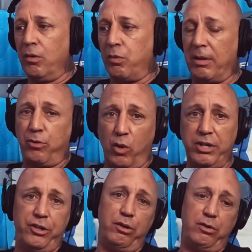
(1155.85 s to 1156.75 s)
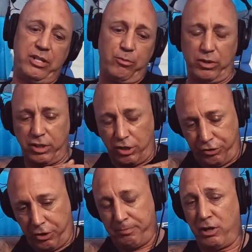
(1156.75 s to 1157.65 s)
What I'm going to do is I'm going to
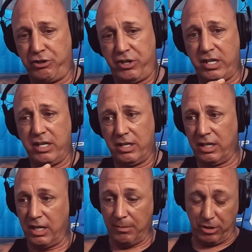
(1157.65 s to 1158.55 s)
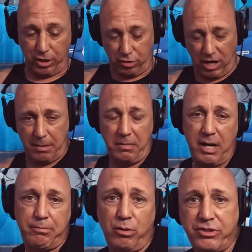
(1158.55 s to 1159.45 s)
undo the bungee. I'm going to grab
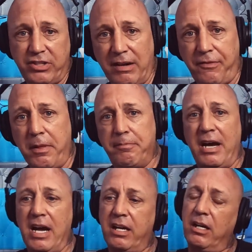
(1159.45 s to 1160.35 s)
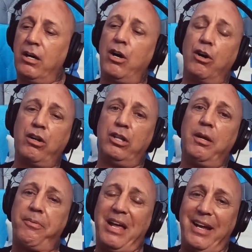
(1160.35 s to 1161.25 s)
my bolt snap from the back, hard
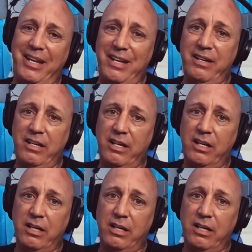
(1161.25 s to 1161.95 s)
clip that in.